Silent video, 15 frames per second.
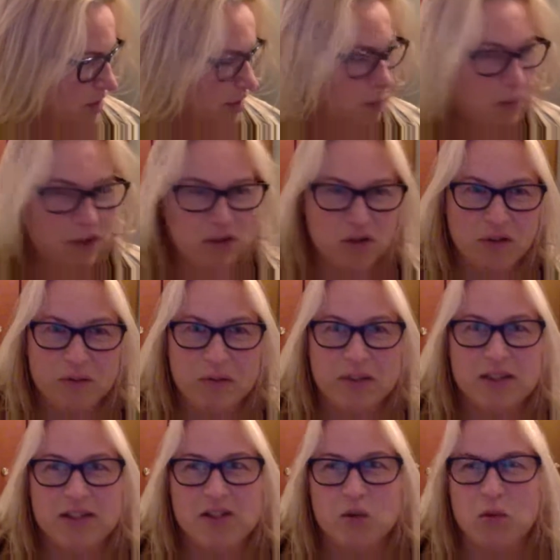just take a picture of him
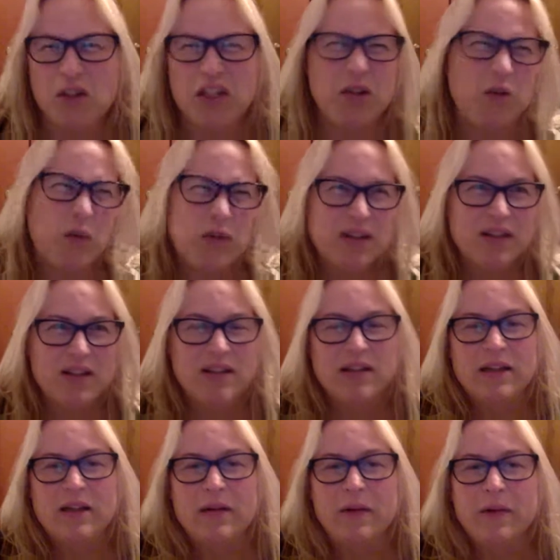because he's so cute.
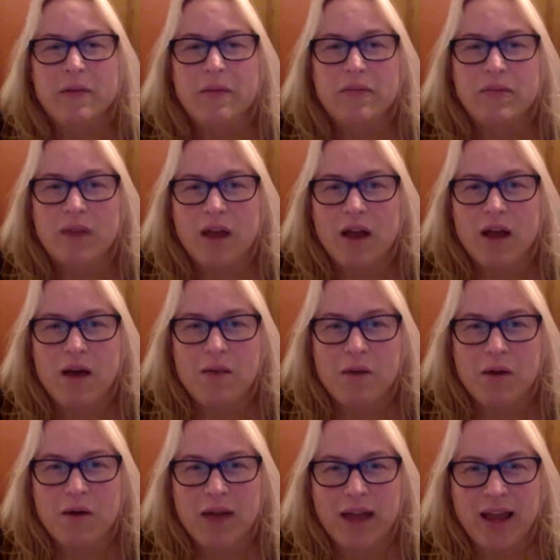
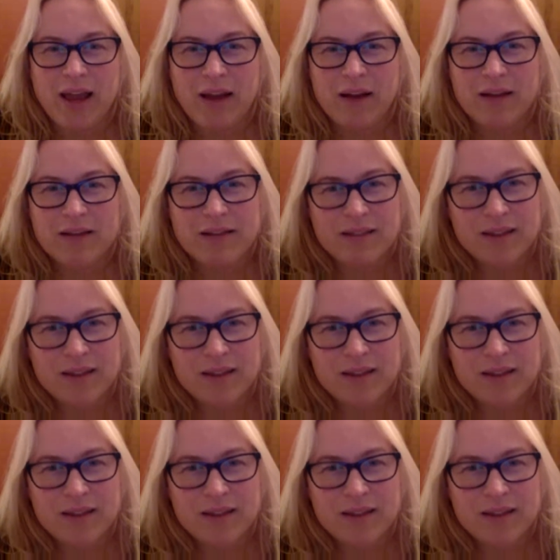Okay.